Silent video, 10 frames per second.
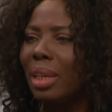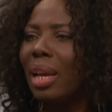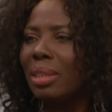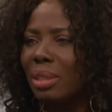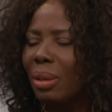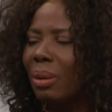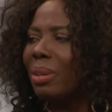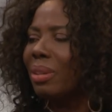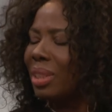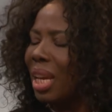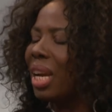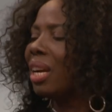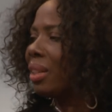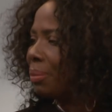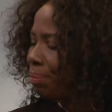We've just been
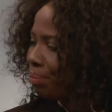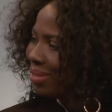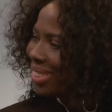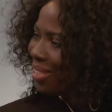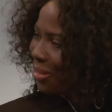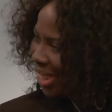talking about that. We've